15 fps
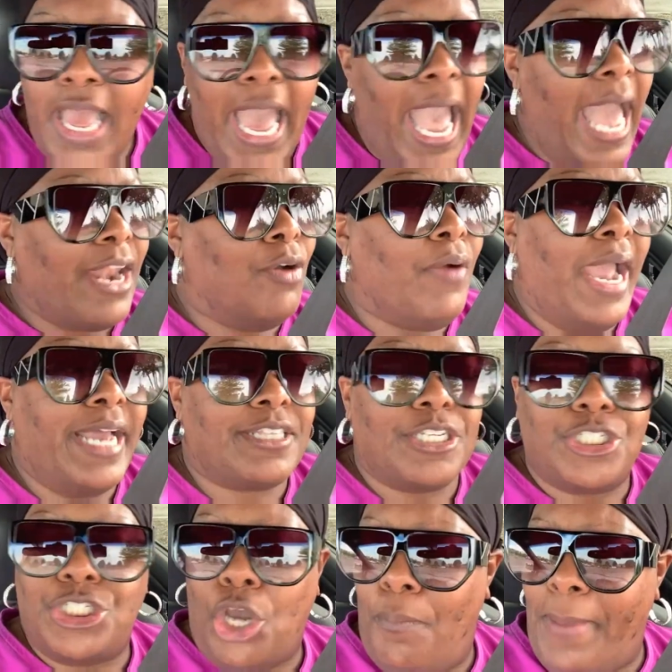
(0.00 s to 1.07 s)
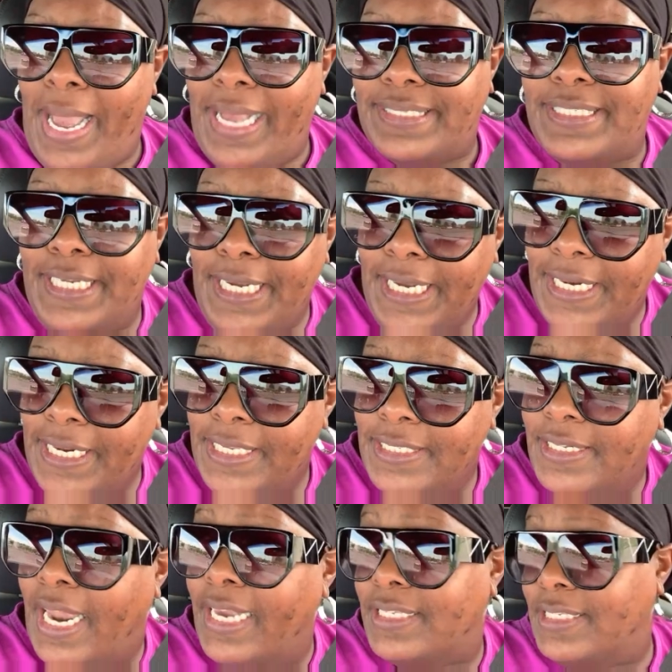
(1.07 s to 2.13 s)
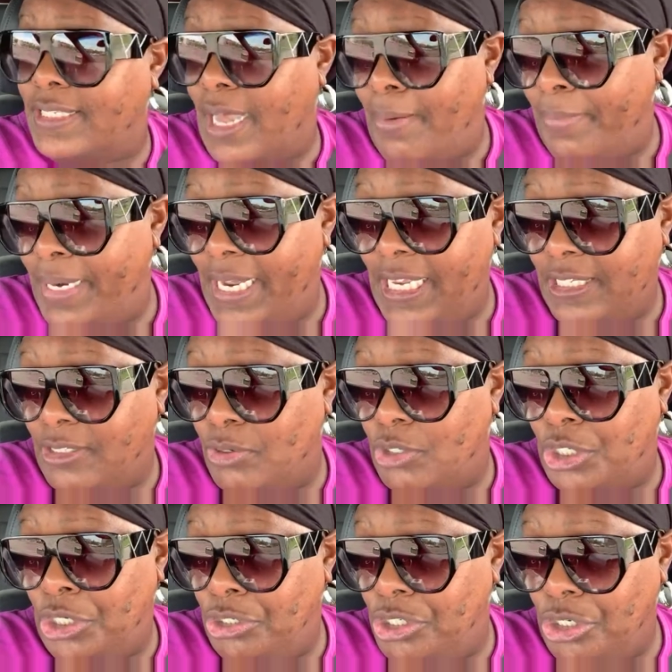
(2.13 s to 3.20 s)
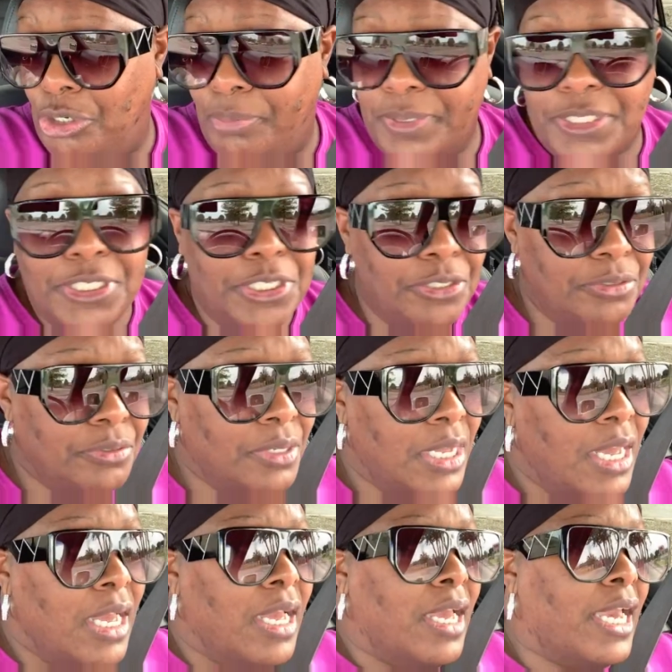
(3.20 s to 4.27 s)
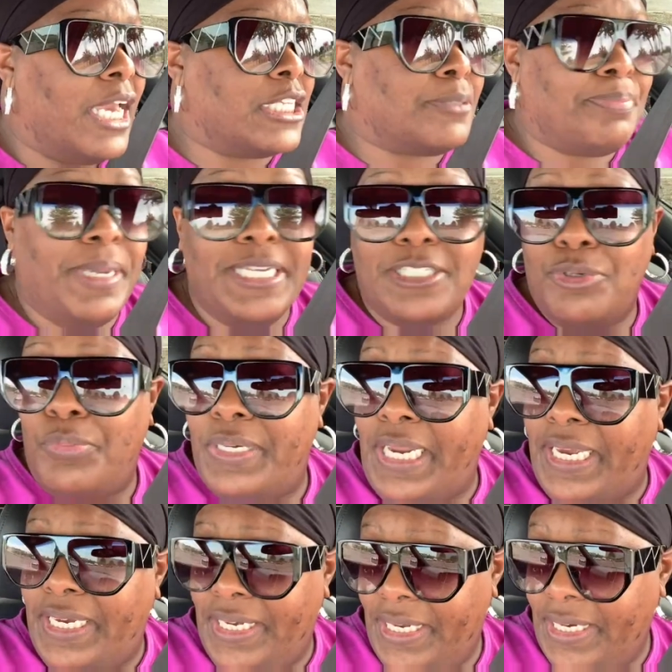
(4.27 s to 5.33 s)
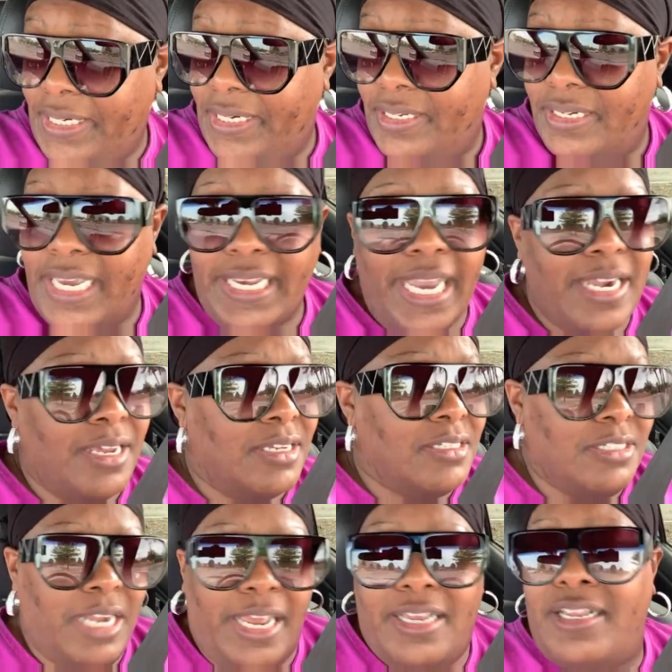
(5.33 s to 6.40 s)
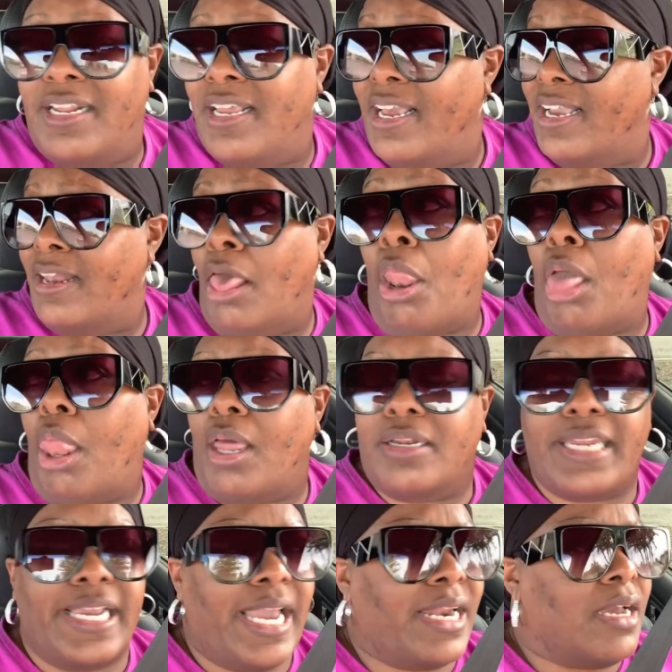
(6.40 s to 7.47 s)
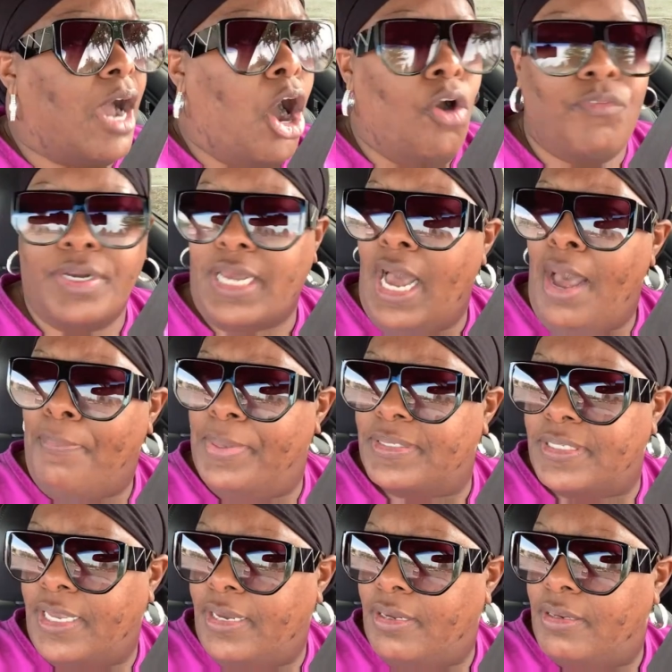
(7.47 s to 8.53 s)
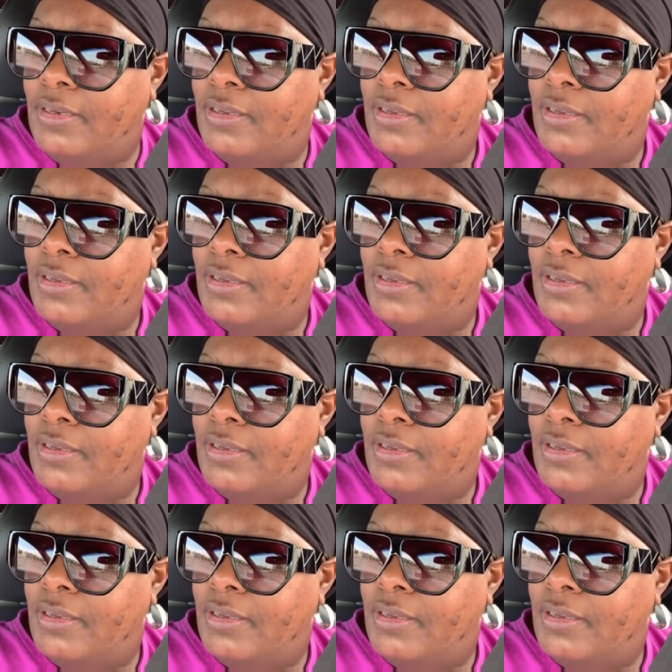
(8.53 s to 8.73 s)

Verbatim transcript: I don't have to show my titties like some of these YouTubers do, especially when they ugly. They gotta they, they, they gotta overcompensate.